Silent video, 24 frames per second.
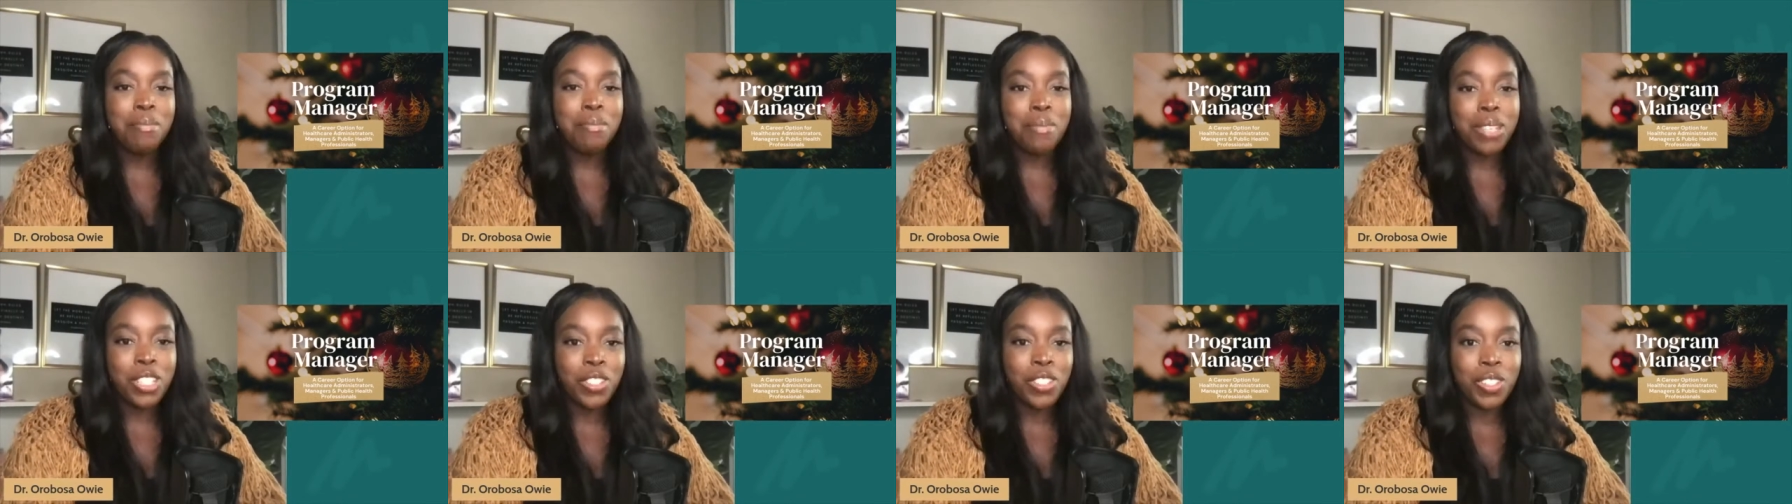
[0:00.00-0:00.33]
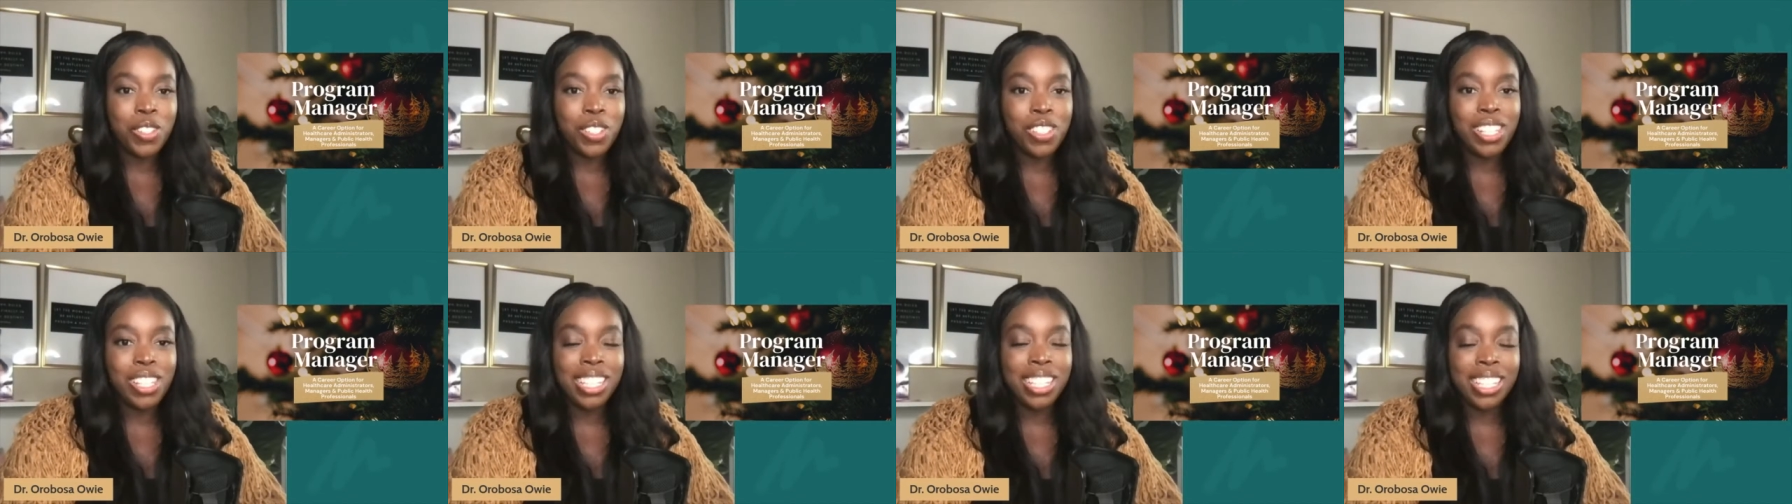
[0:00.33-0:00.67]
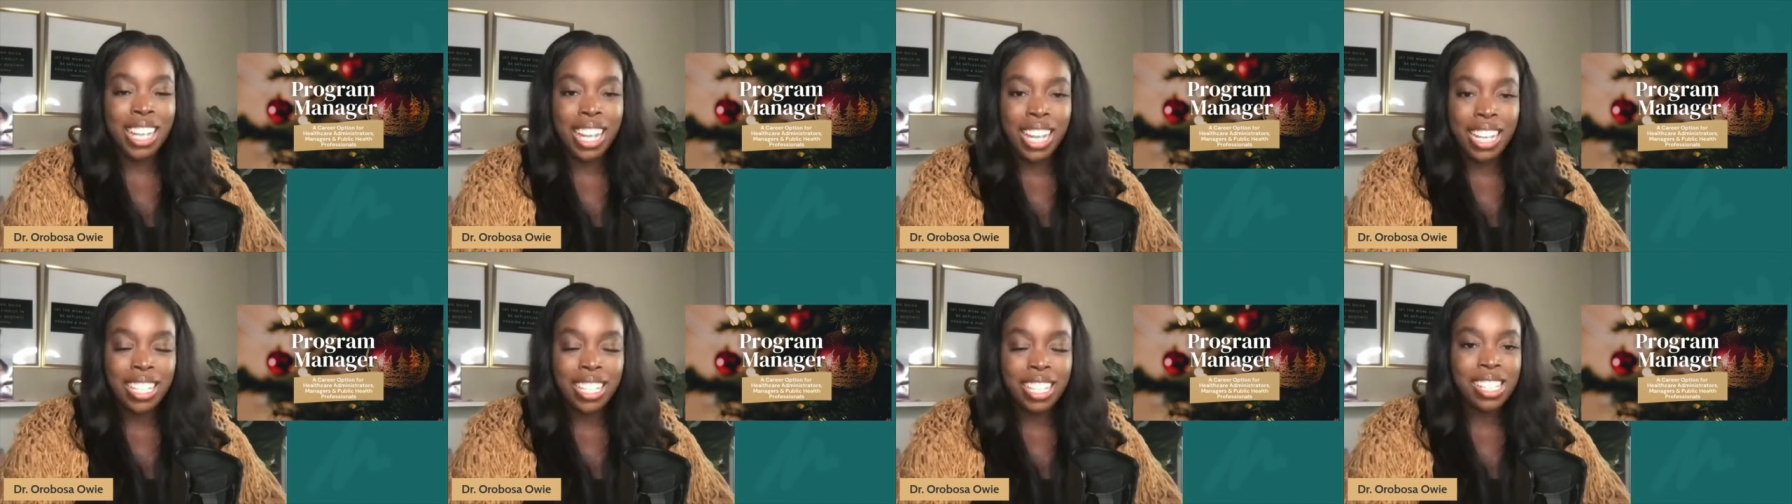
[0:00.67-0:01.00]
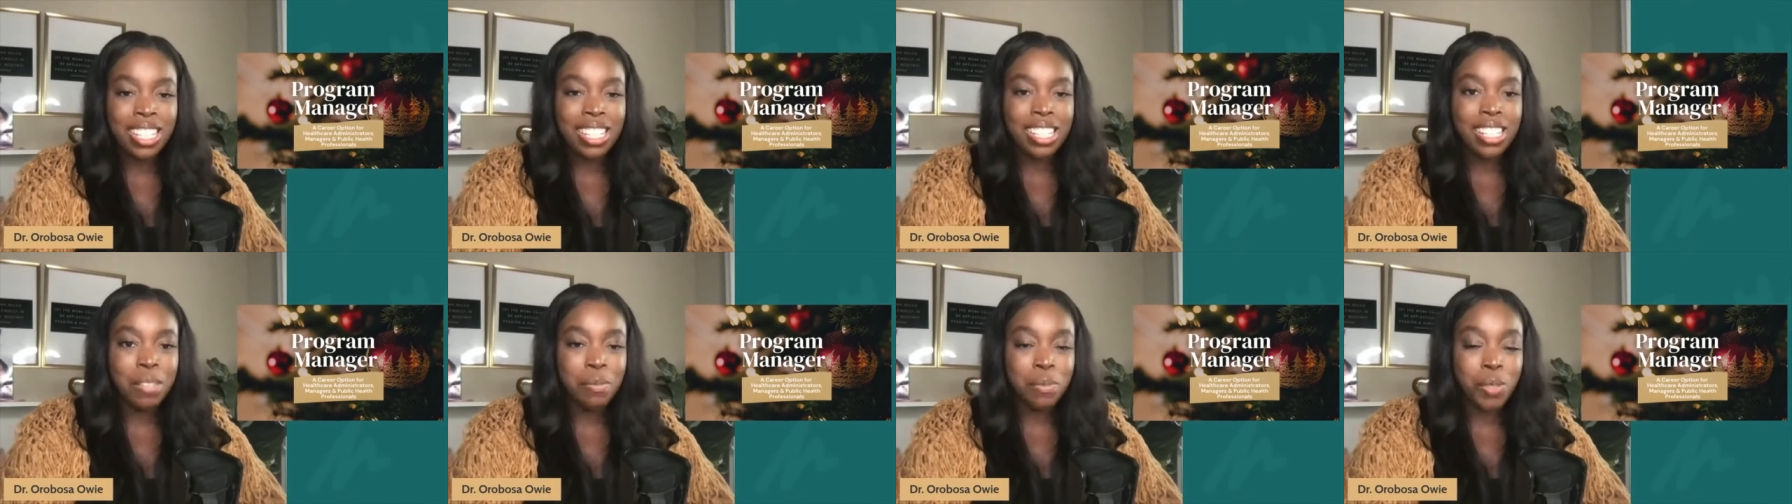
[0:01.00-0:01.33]
Make sure to like
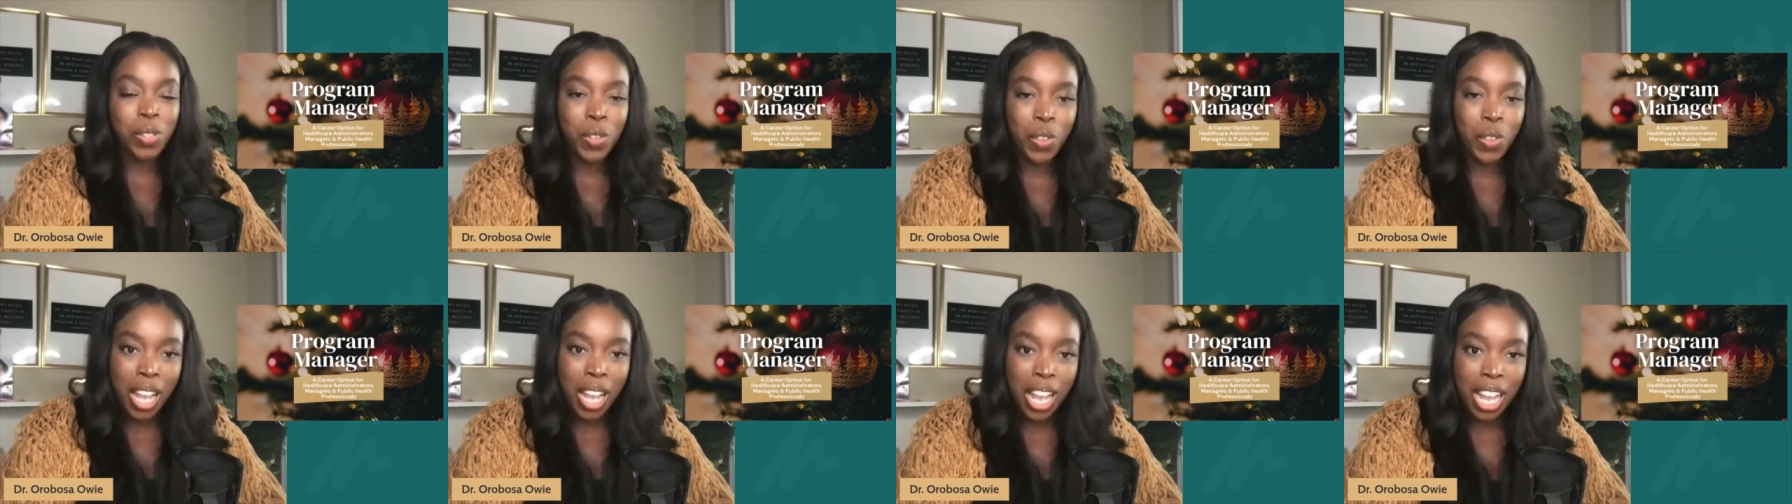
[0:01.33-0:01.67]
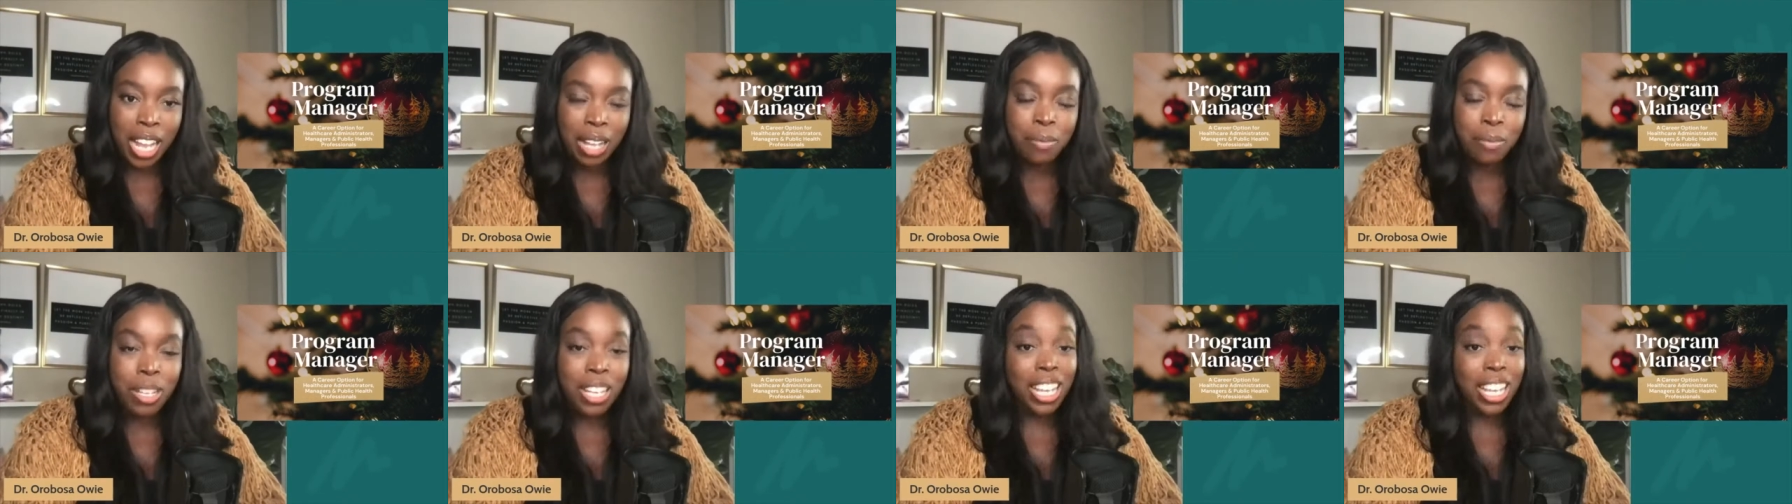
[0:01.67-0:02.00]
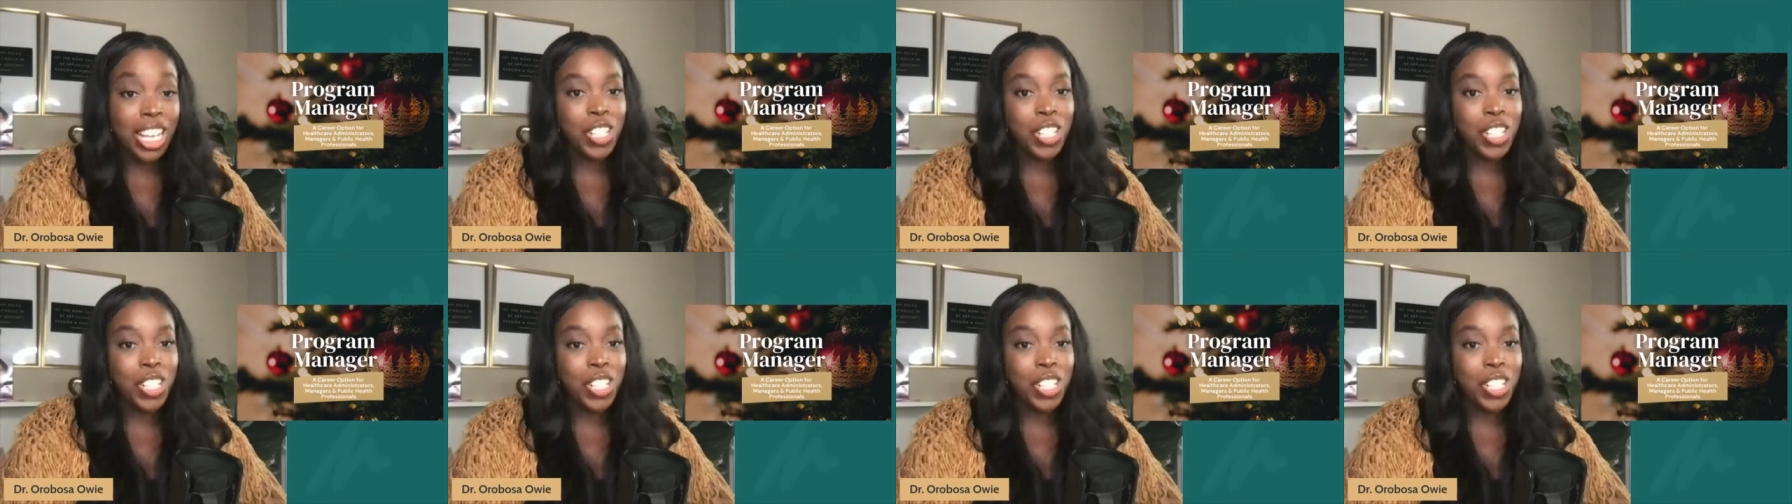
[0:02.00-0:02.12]
and subscribe